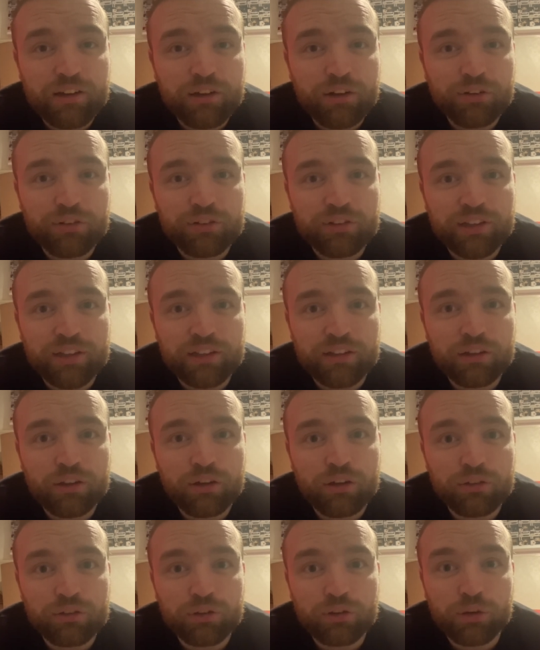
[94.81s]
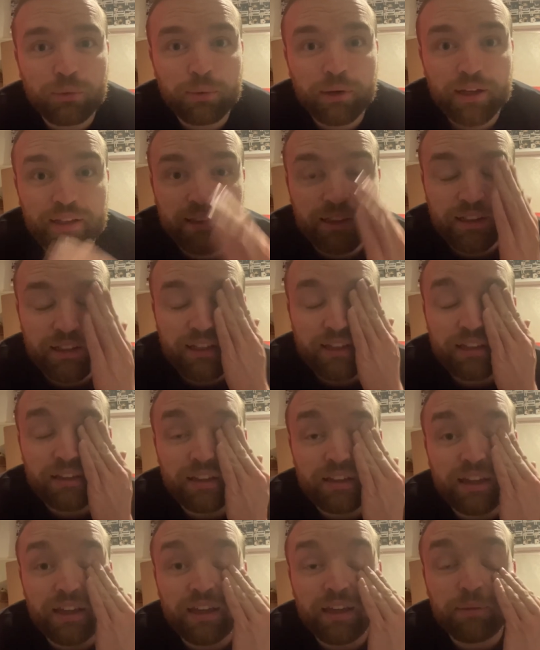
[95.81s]
Obviously, a lot of talk about Andy Neat
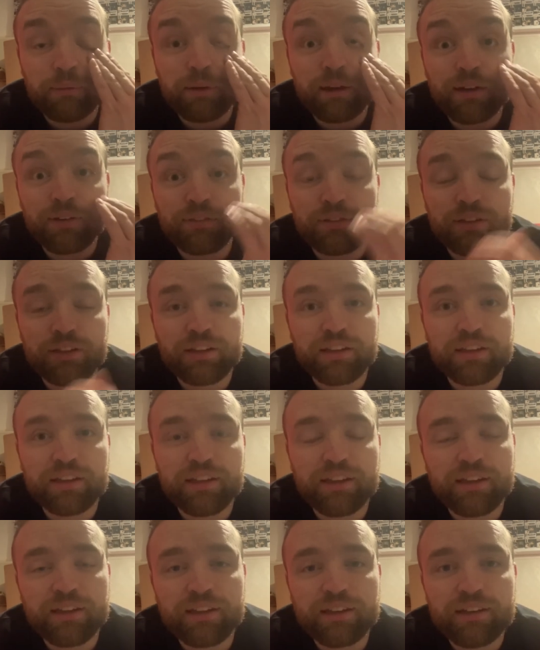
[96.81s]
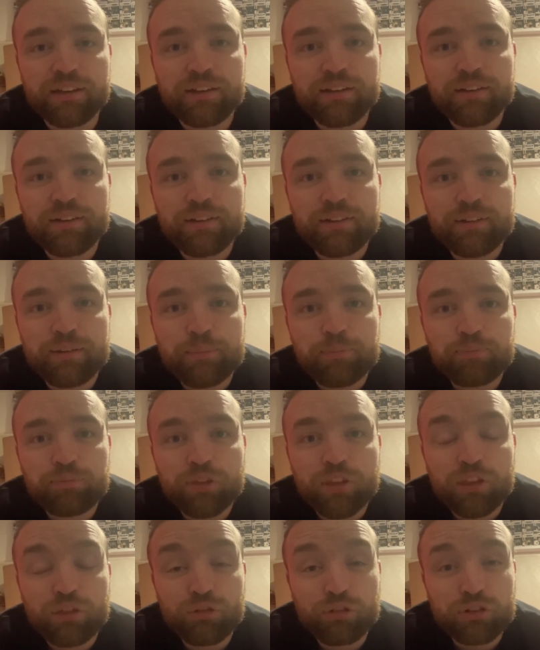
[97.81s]
after the
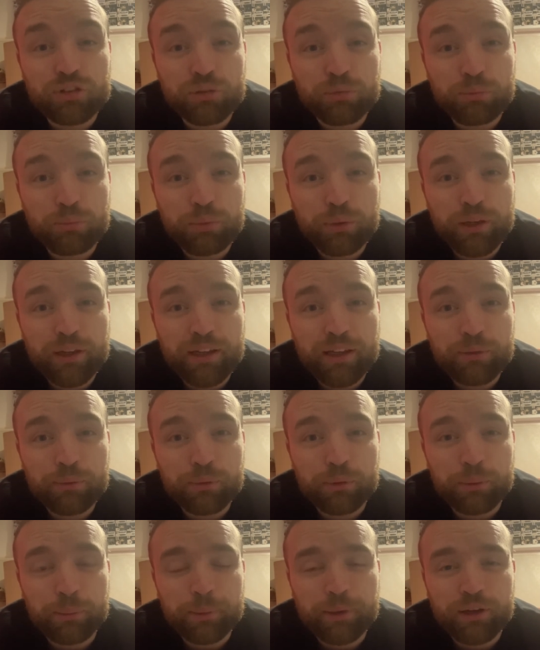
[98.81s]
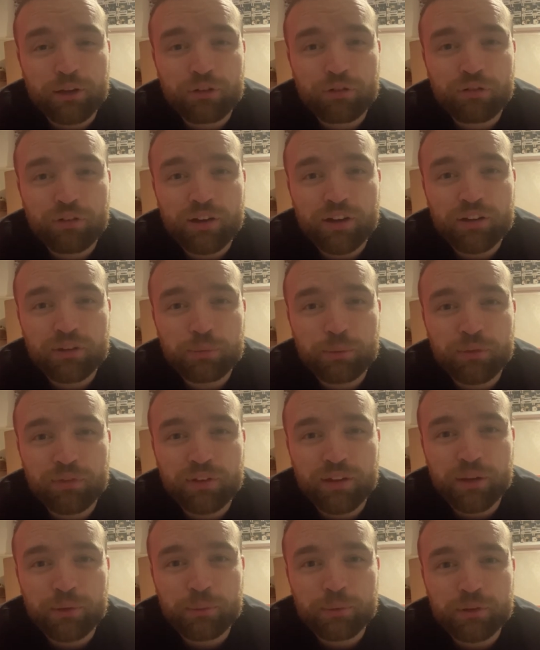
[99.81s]
Thruxton weekend with the big crash, whether
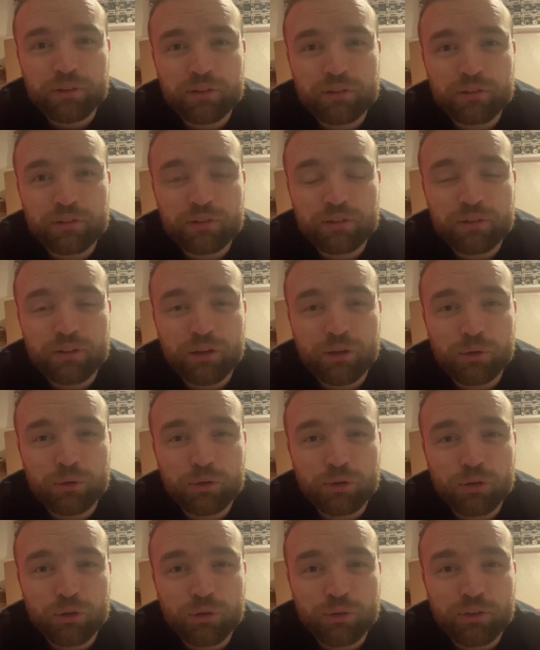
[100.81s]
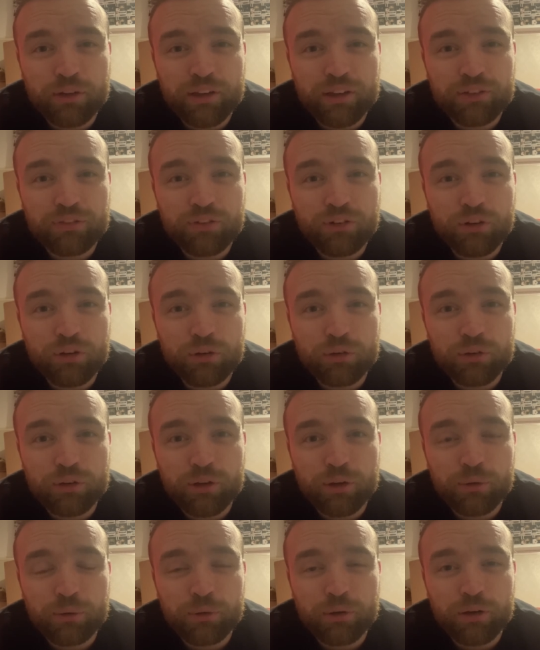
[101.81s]
that was, you know, talk of his fault, you
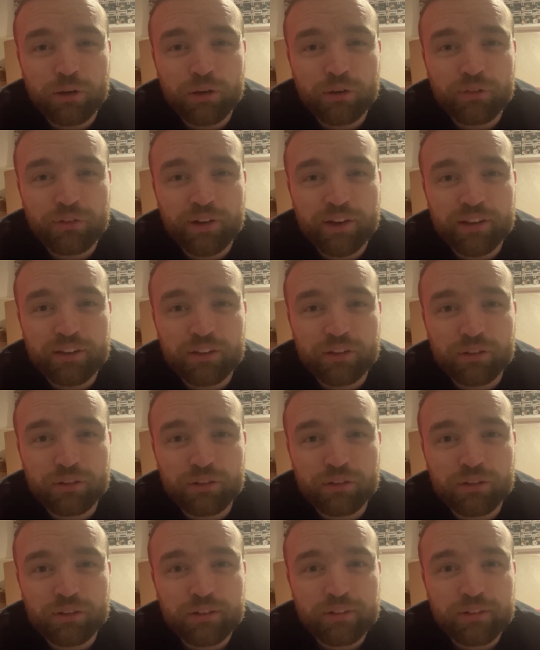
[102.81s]
know, a lot of hate on